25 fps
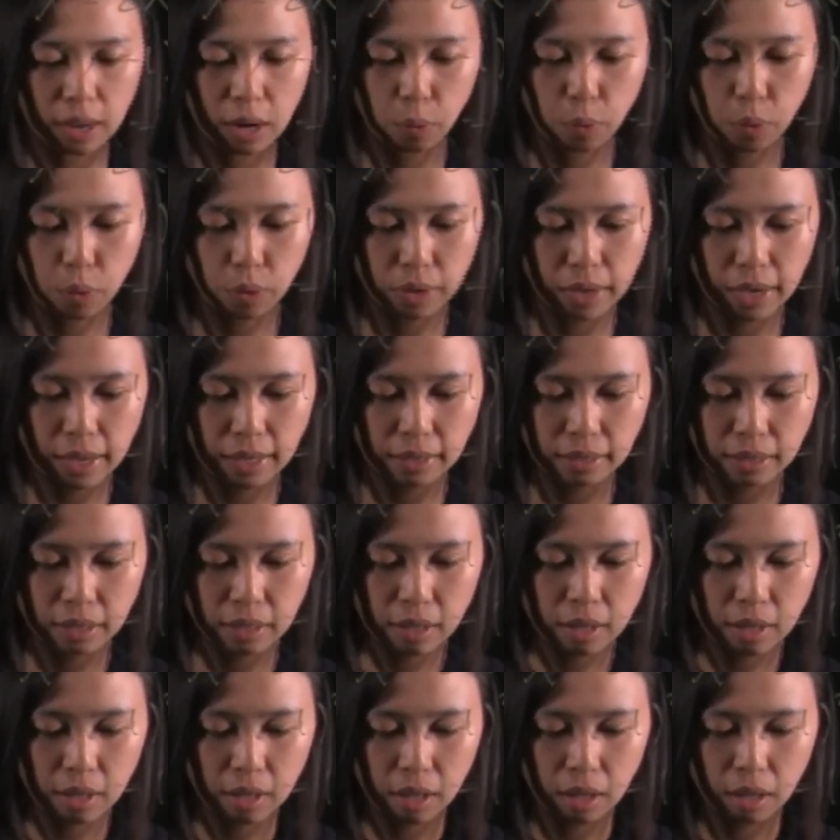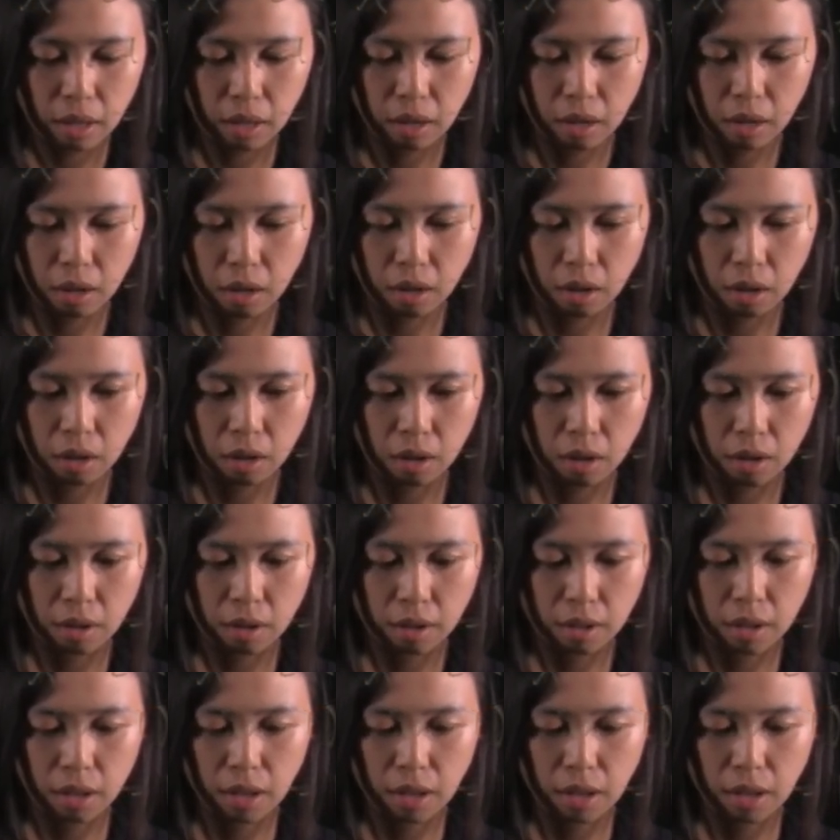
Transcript: I will get uh,